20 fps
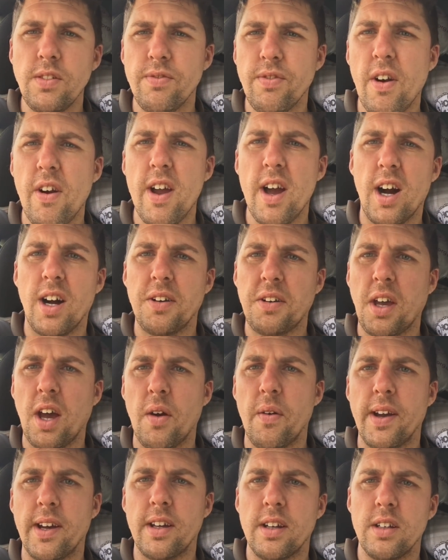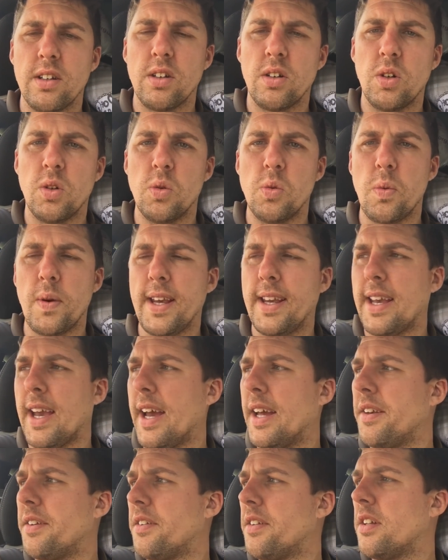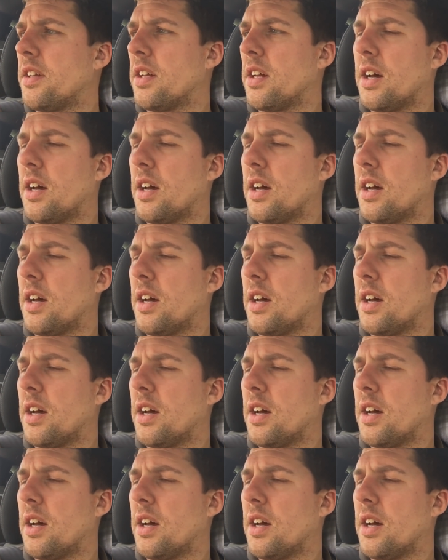Very hard going all weekend.